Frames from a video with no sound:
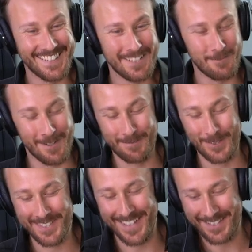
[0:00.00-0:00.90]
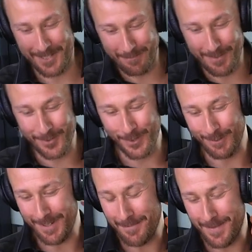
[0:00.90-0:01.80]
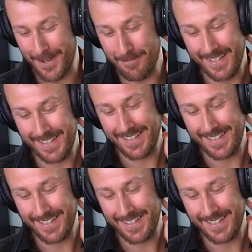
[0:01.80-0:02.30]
Last one we'll touch on before we wrap up.